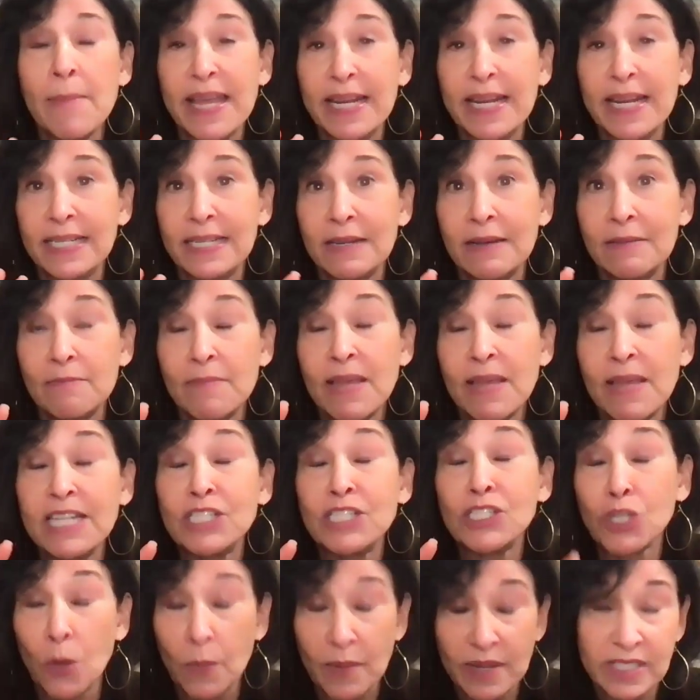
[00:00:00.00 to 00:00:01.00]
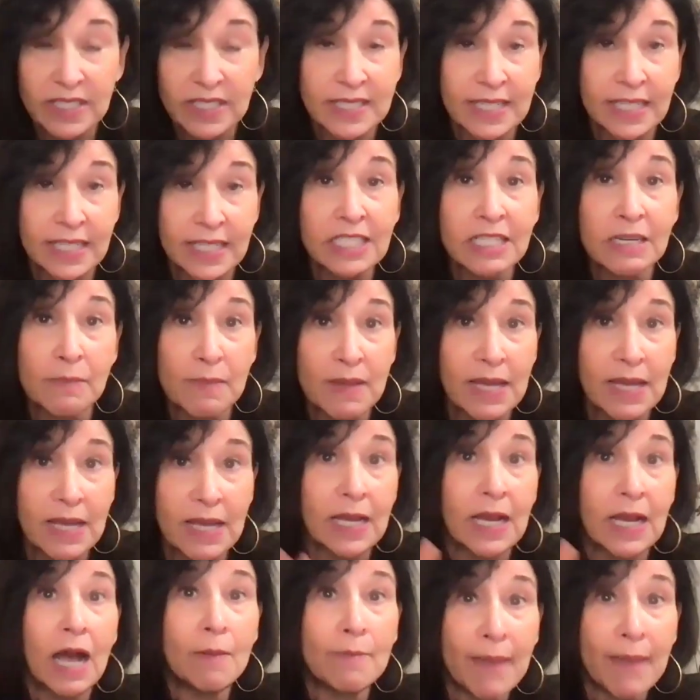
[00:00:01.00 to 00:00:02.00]
made so much sense to
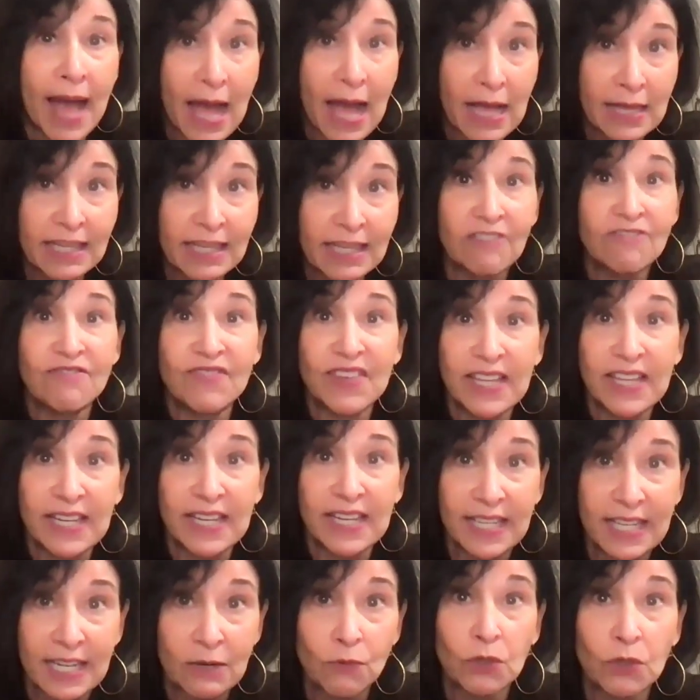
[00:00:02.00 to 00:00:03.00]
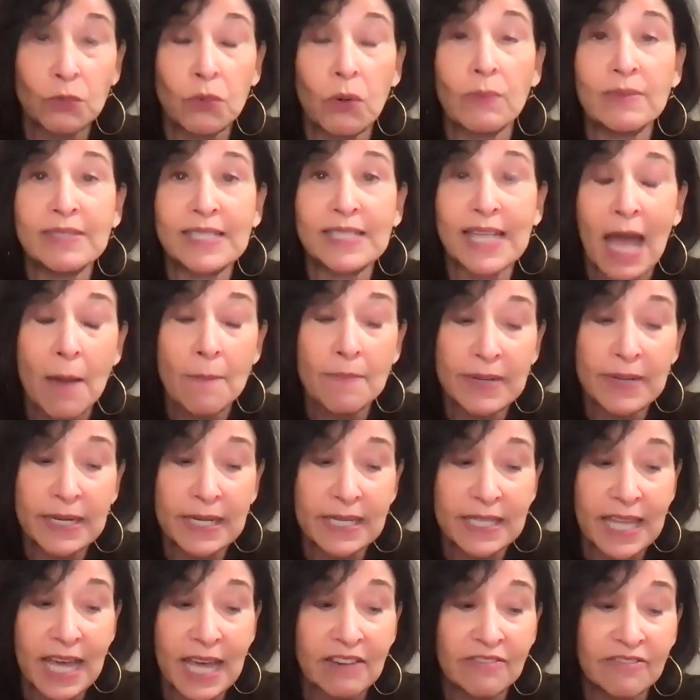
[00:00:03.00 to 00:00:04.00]
me about that fit in with what was
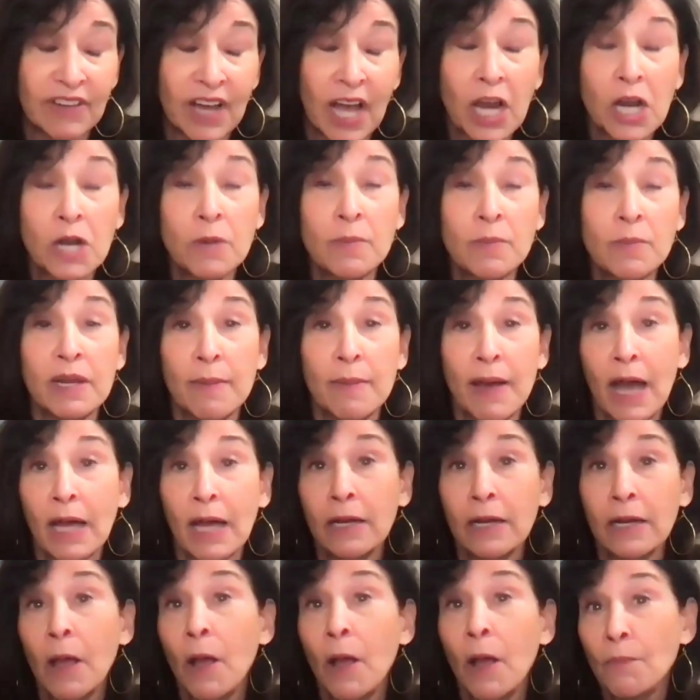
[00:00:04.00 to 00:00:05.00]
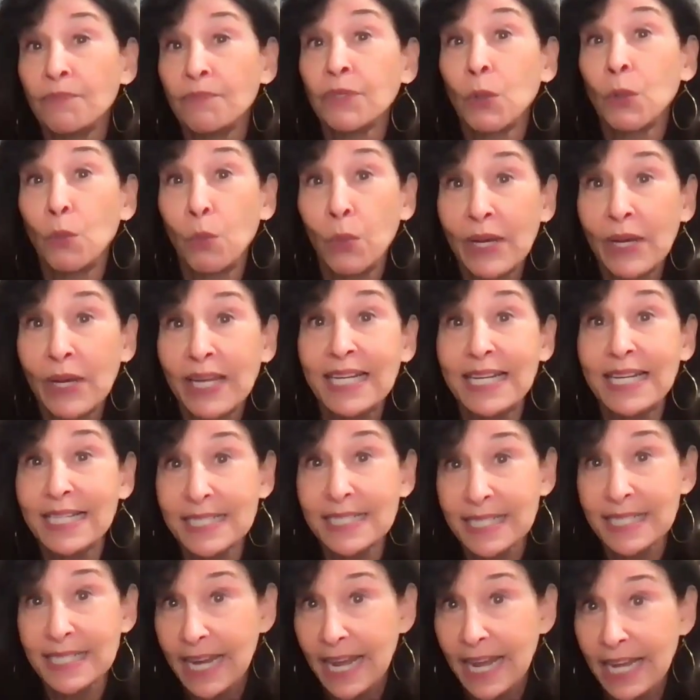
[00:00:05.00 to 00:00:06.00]
happening in that environment about when
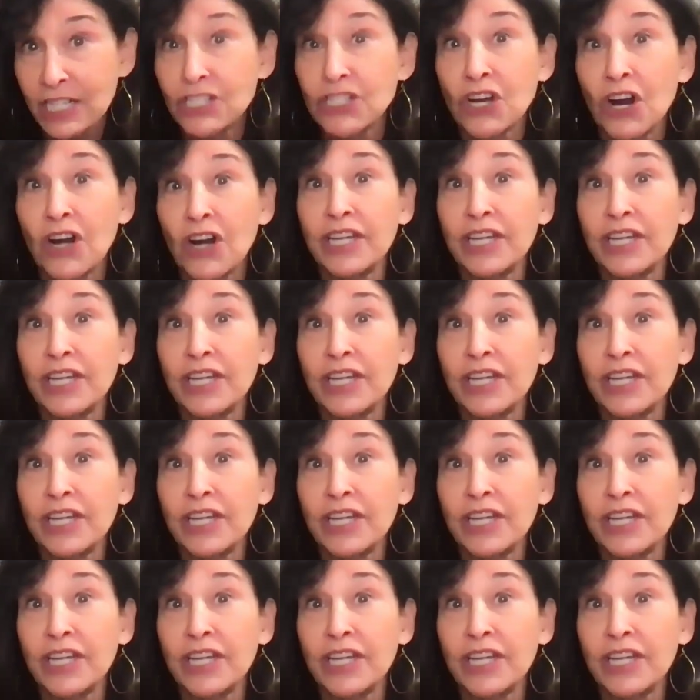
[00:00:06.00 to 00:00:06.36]
it is that I'd